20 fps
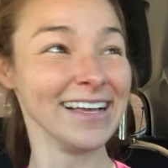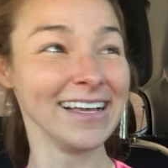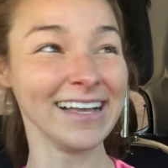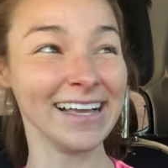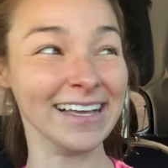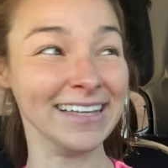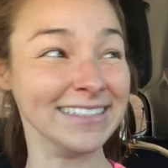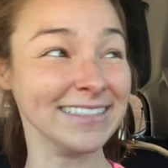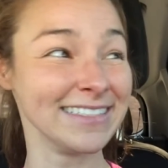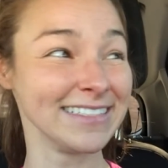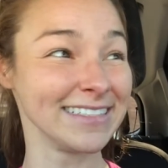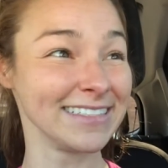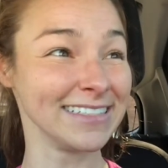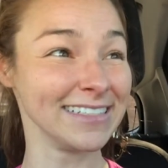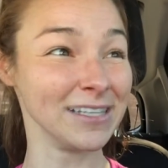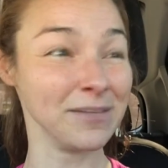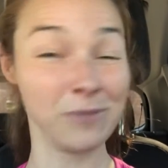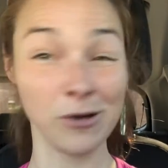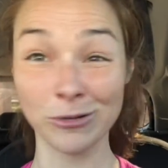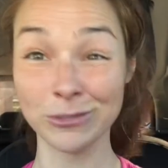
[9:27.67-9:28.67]
Because
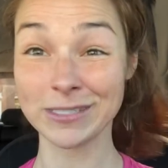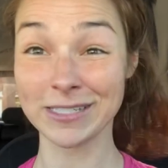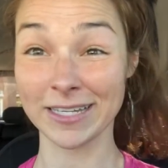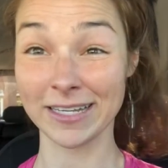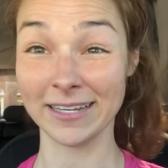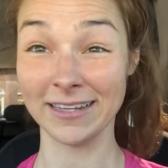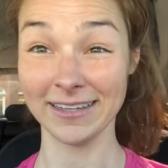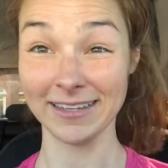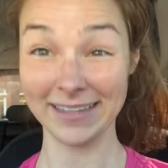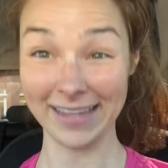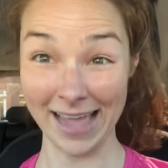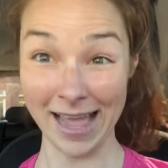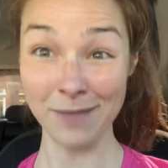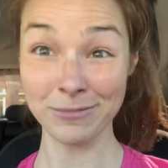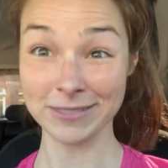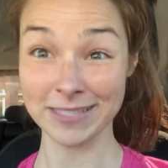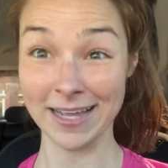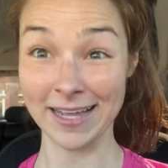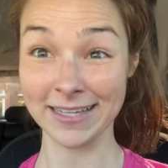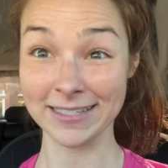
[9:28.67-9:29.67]
the boat's gonna
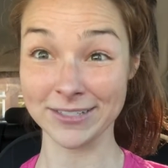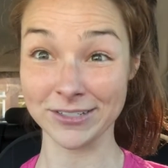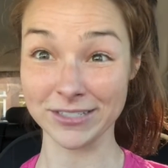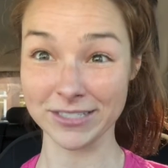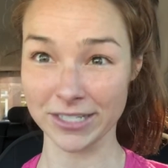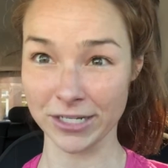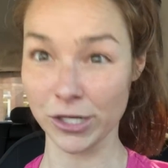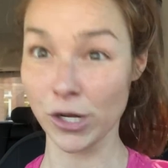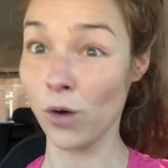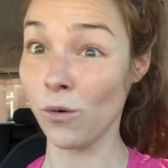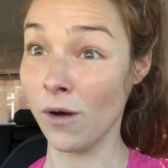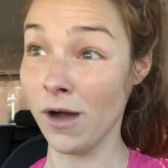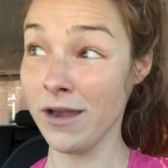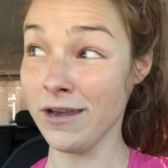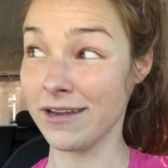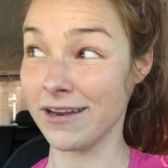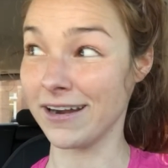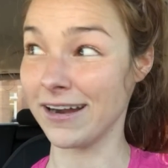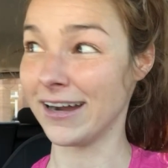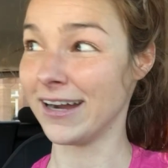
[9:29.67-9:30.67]
capsize or it's gonna go
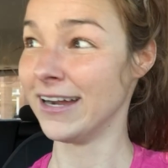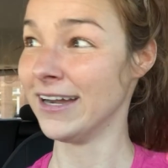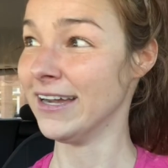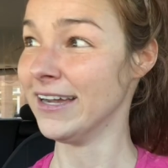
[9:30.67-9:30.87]
under.